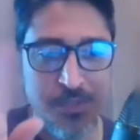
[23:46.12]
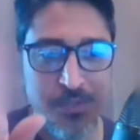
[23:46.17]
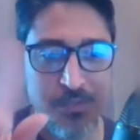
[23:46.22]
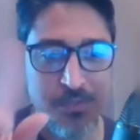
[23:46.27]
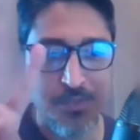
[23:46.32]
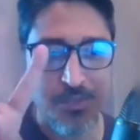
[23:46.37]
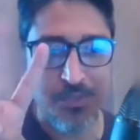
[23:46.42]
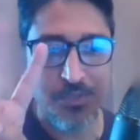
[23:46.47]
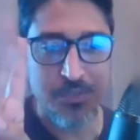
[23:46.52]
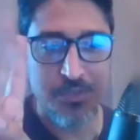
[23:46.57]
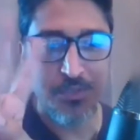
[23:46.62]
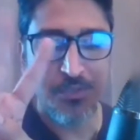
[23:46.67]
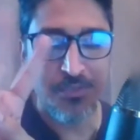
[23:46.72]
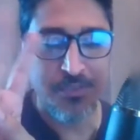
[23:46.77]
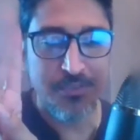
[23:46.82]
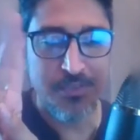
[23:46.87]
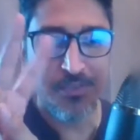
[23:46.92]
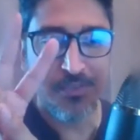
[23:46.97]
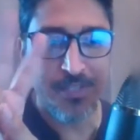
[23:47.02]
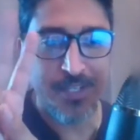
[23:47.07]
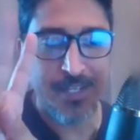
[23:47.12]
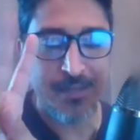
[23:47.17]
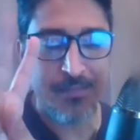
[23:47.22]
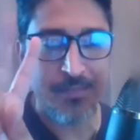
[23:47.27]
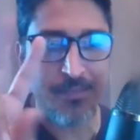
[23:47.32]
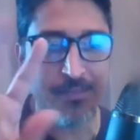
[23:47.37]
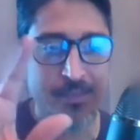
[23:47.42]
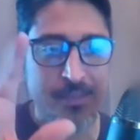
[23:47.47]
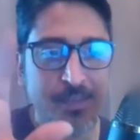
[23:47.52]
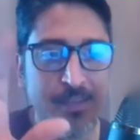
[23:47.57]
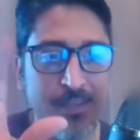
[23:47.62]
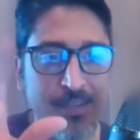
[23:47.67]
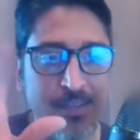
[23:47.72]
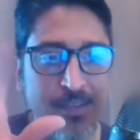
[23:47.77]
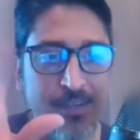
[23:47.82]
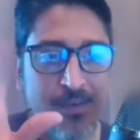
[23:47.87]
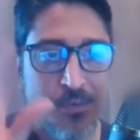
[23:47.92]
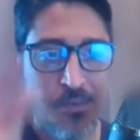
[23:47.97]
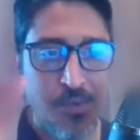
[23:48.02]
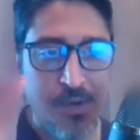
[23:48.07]
We'll do two types.
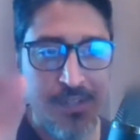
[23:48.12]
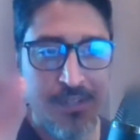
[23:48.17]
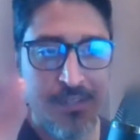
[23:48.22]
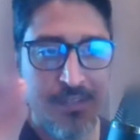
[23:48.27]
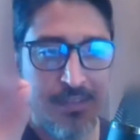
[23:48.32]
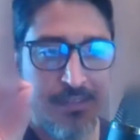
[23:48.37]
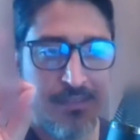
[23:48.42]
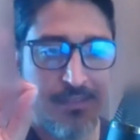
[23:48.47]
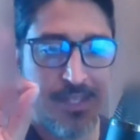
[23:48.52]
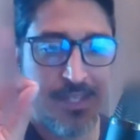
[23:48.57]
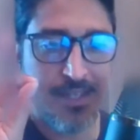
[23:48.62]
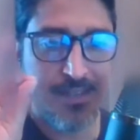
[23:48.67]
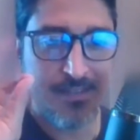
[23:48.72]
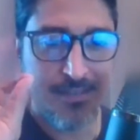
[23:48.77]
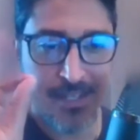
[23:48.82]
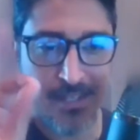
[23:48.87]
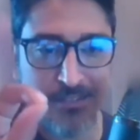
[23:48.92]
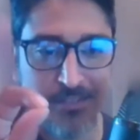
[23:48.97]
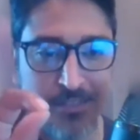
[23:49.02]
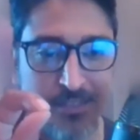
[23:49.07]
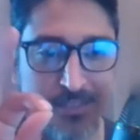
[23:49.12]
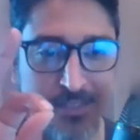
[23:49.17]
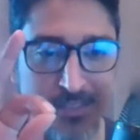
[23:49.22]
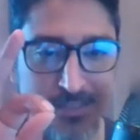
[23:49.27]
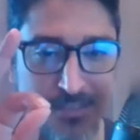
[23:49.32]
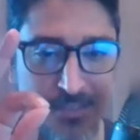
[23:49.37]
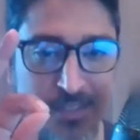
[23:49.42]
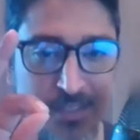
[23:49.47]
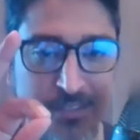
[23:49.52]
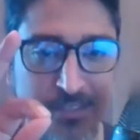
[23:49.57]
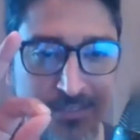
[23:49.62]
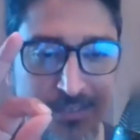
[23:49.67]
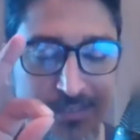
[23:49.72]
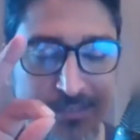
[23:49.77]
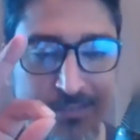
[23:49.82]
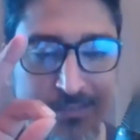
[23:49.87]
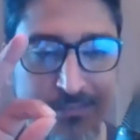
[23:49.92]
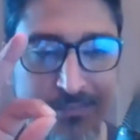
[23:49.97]
One that is now deceased.